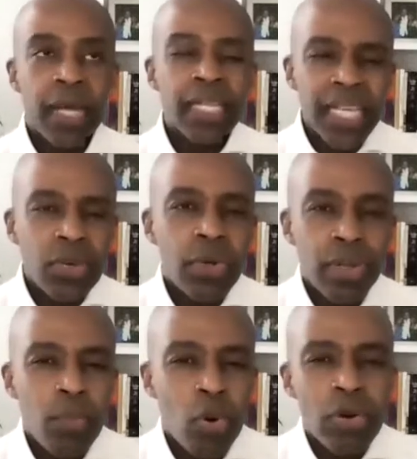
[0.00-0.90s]
a legal
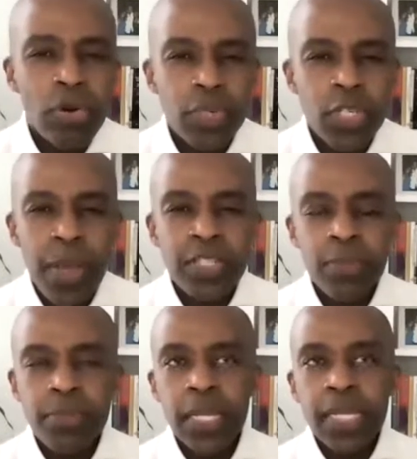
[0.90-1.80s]
and a moral
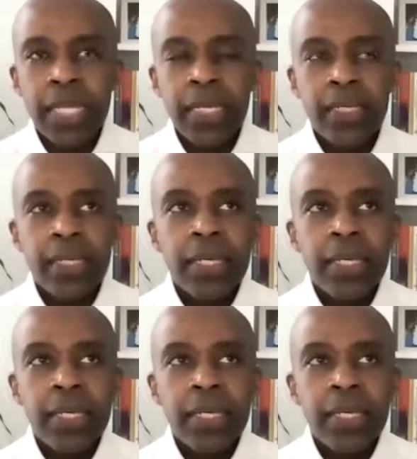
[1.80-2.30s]
responsibility,